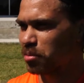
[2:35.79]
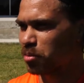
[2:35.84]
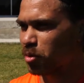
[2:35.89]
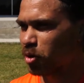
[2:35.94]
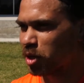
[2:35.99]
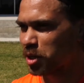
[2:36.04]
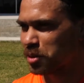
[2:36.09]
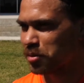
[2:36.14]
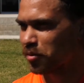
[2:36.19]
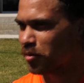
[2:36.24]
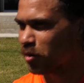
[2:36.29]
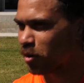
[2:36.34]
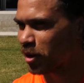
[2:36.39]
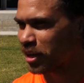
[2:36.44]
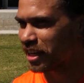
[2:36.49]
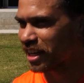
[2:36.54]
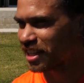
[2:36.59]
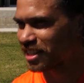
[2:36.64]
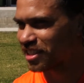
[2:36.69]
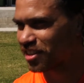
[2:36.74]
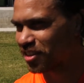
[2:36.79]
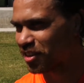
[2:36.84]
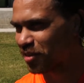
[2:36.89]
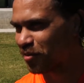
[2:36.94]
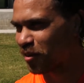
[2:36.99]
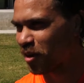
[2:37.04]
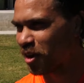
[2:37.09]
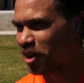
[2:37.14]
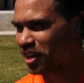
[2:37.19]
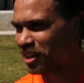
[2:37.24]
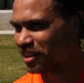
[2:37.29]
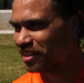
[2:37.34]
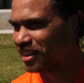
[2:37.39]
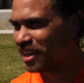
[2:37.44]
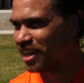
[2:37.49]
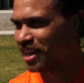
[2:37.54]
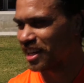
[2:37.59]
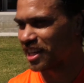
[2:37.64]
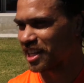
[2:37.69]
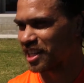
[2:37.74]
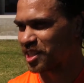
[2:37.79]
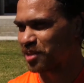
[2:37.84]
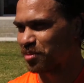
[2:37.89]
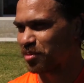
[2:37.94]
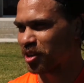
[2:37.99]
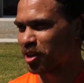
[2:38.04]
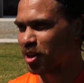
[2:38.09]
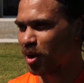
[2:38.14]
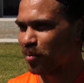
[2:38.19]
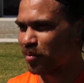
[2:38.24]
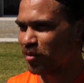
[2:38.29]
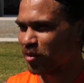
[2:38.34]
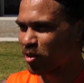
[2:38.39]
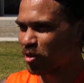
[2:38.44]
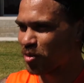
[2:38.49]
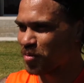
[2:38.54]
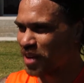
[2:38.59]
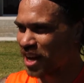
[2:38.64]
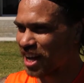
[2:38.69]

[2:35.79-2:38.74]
the boys before he gets on the phone and gives them a gobful.